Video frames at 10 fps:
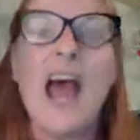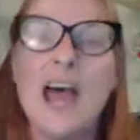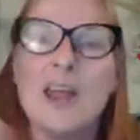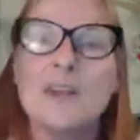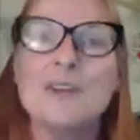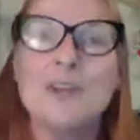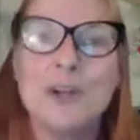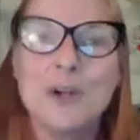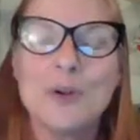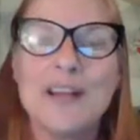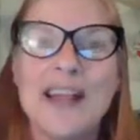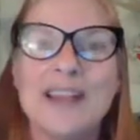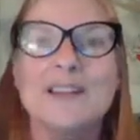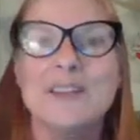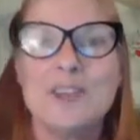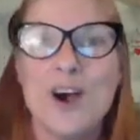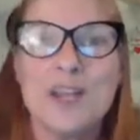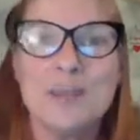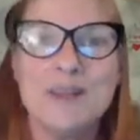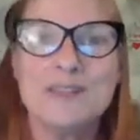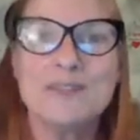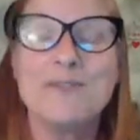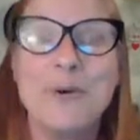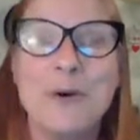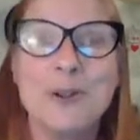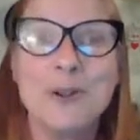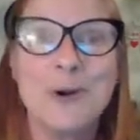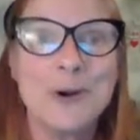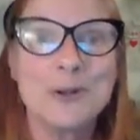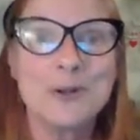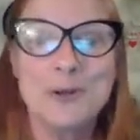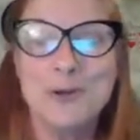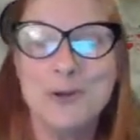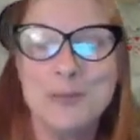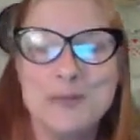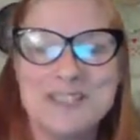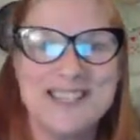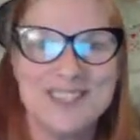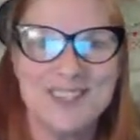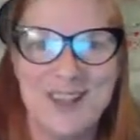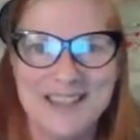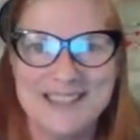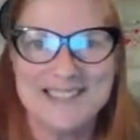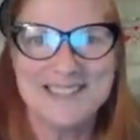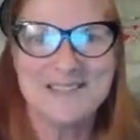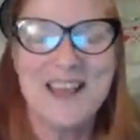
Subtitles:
and create the documents for your new potential clients.